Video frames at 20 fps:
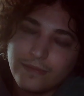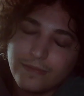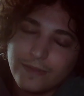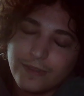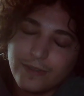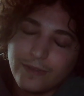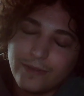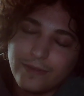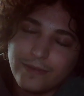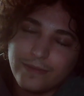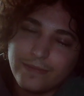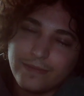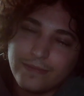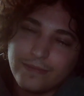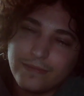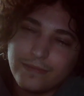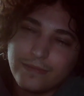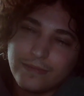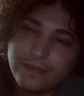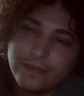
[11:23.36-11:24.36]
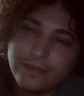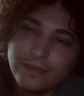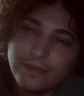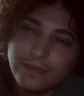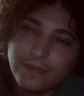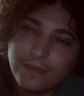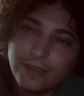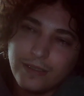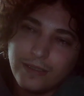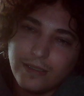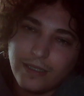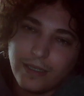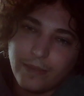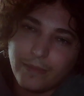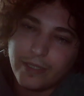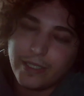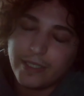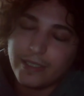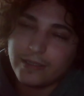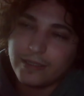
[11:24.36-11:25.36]
Cool. I'm
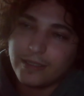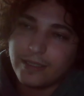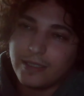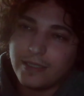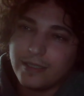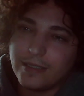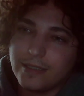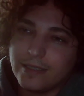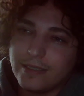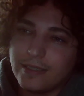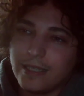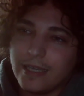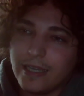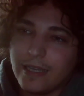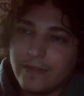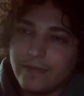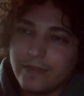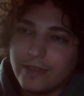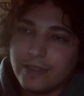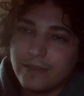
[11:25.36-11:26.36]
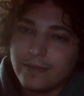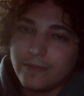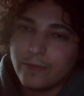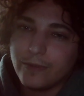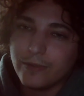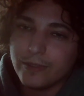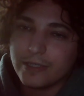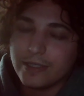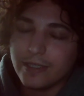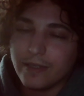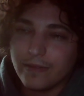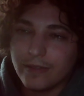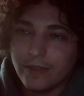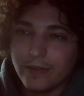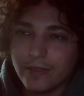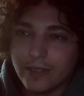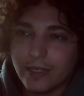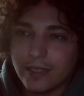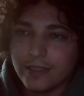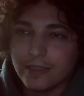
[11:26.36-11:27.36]
planning on having more stuff
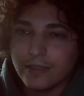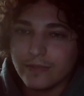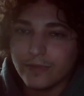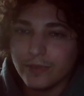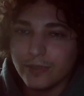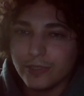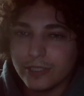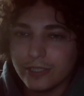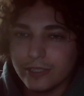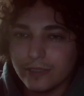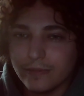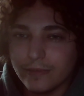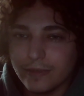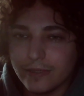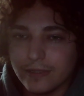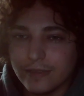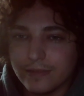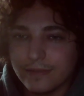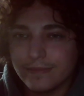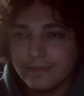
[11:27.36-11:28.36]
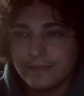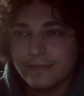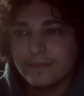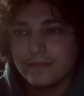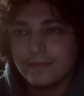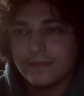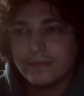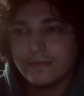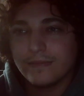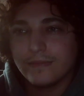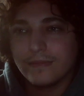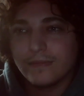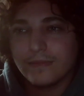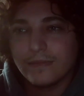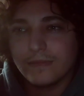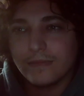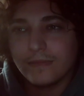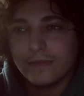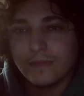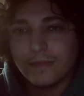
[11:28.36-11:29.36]
going on in the future, but
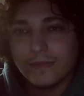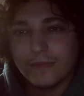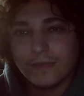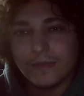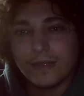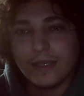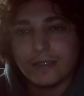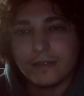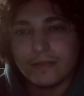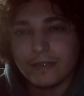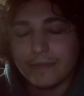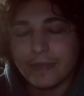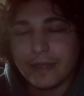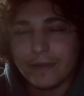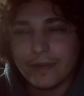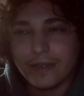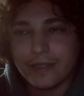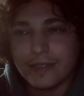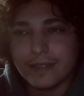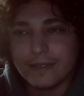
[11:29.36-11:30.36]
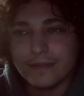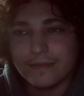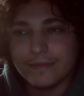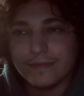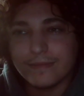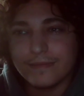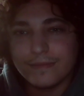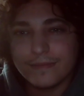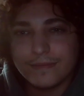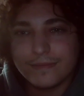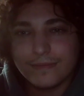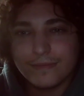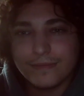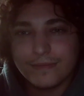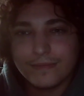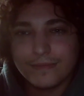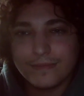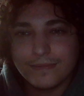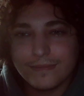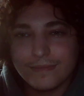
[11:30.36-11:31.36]
that's where I'm at right now.
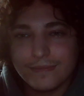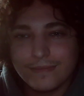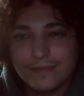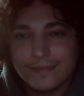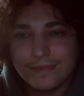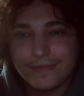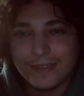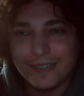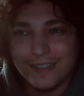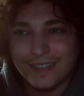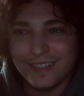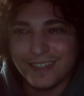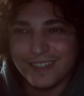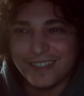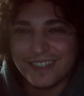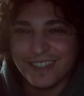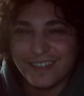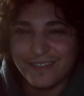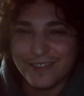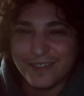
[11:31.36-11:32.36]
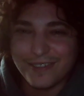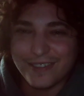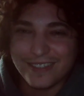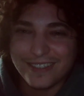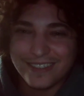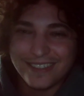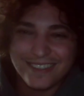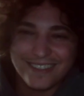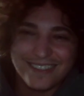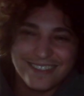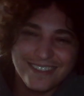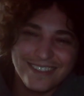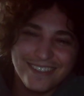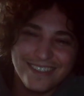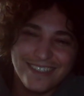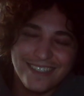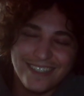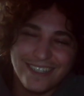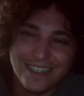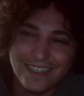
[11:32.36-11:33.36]
Good luck, everyone.
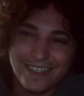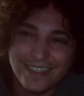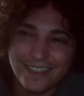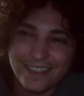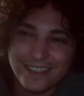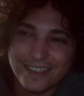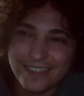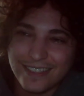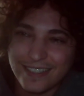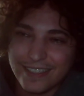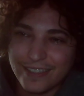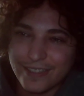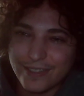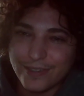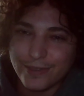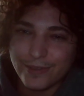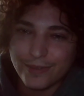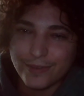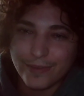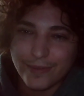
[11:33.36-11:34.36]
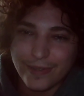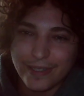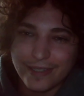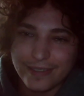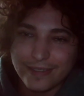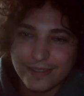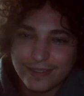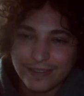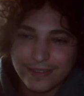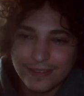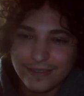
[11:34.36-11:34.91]
I'll see you around.